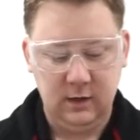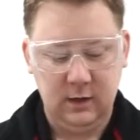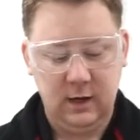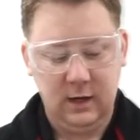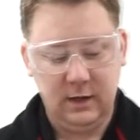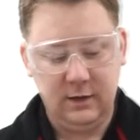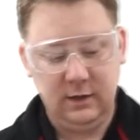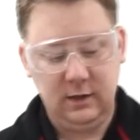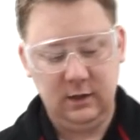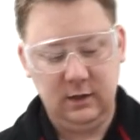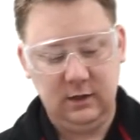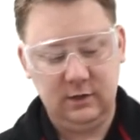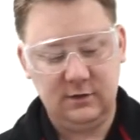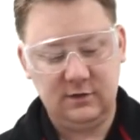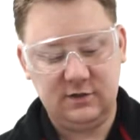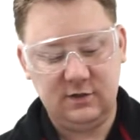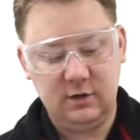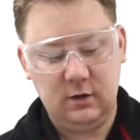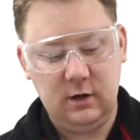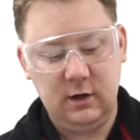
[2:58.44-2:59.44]
And then
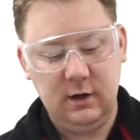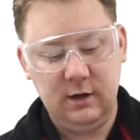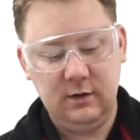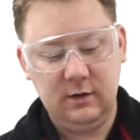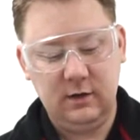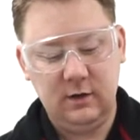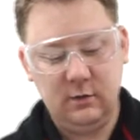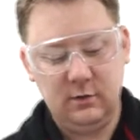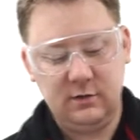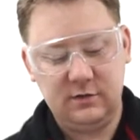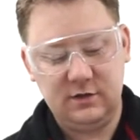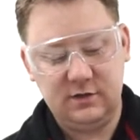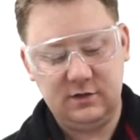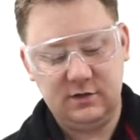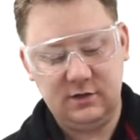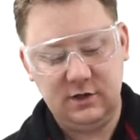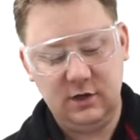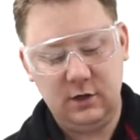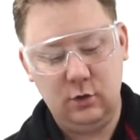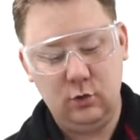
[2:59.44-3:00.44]
inside there is a
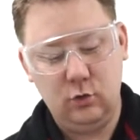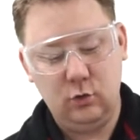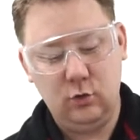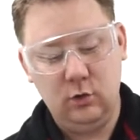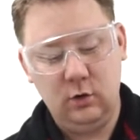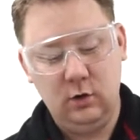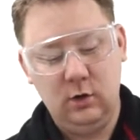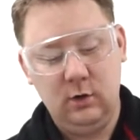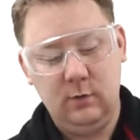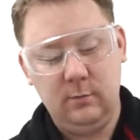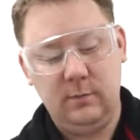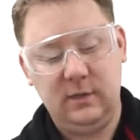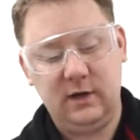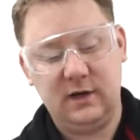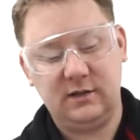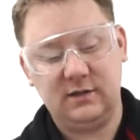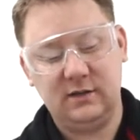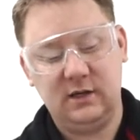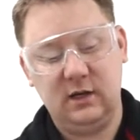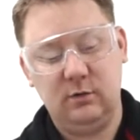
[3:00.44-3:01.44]
steel
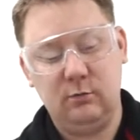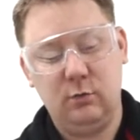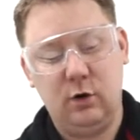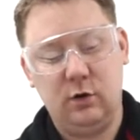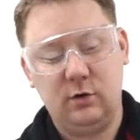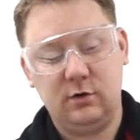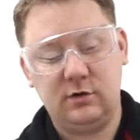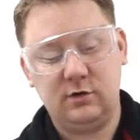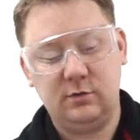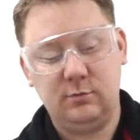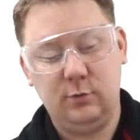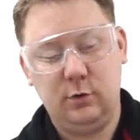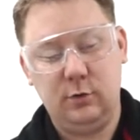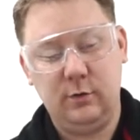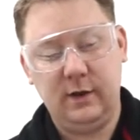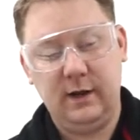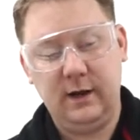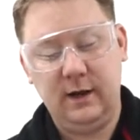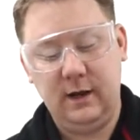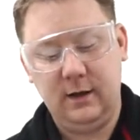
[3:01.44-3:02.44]
magazine box. Pull
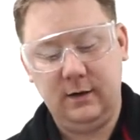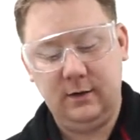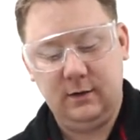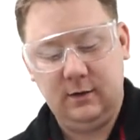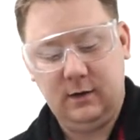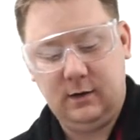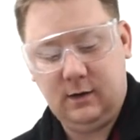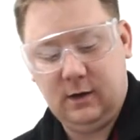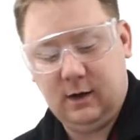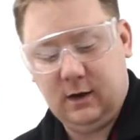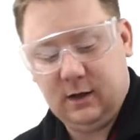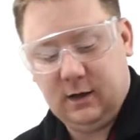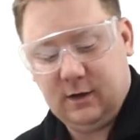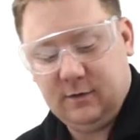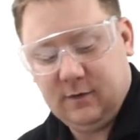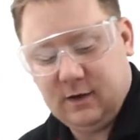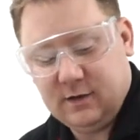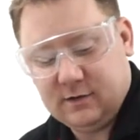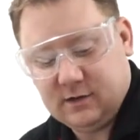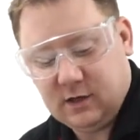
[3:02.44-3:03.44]
that out and leave
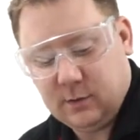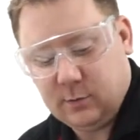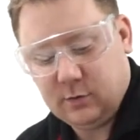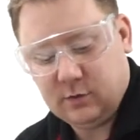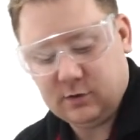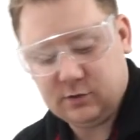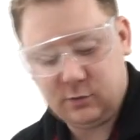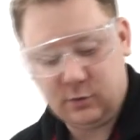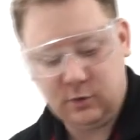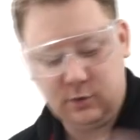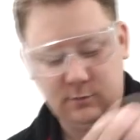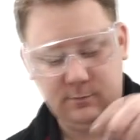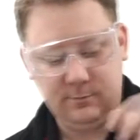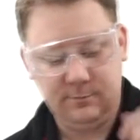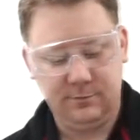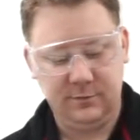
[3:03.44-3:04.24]
that separate as well.